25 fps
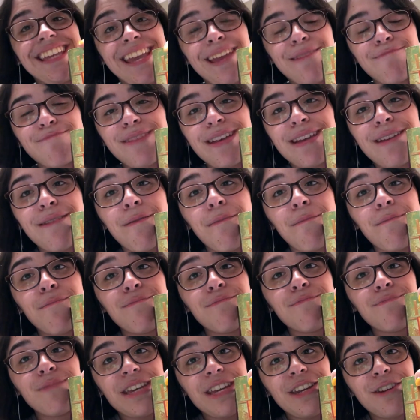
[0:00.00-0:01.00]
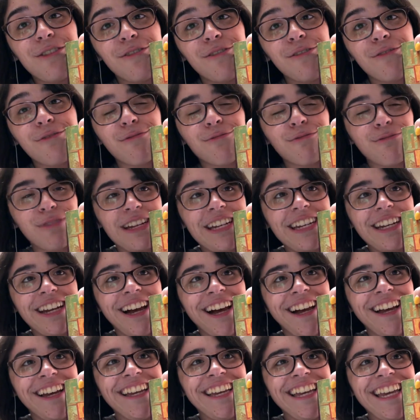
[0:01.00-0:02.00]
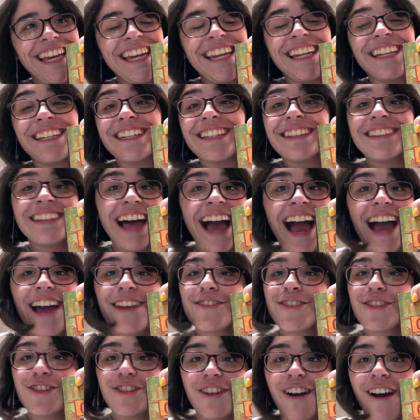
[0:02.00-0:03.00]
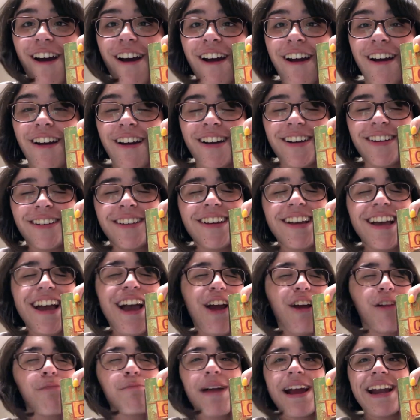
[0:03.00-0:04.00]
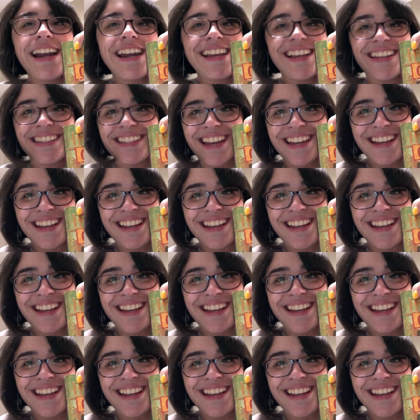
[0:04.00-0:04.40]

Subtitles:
keeping Beetle Rita in a glass jar. Hermione is